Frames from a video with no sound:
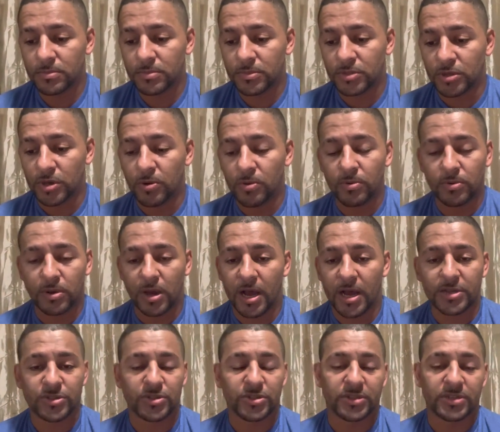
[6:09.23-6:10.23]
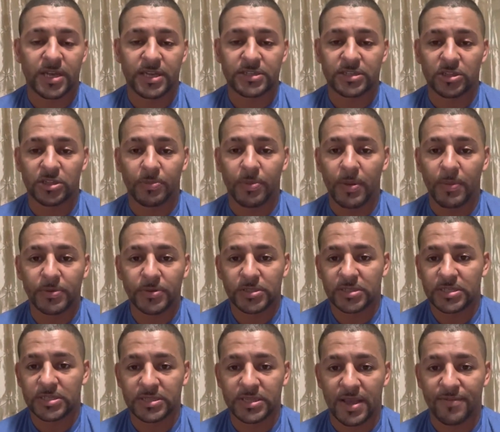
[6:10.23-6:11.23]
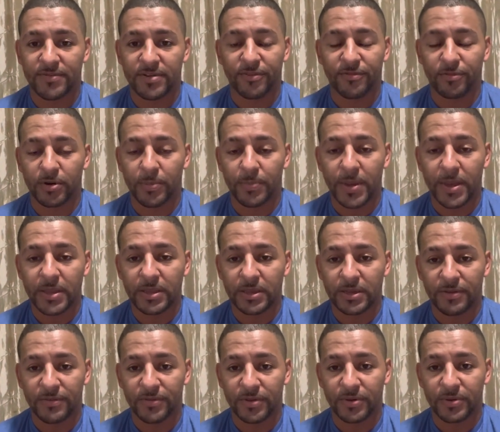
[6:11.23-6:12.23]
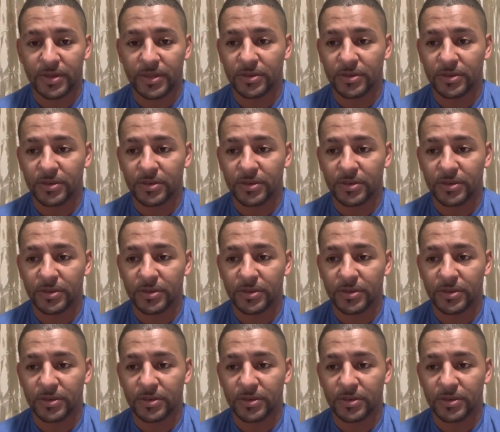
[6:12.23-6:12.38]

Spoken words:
don't ostracize other people just because they have a different opinion of you.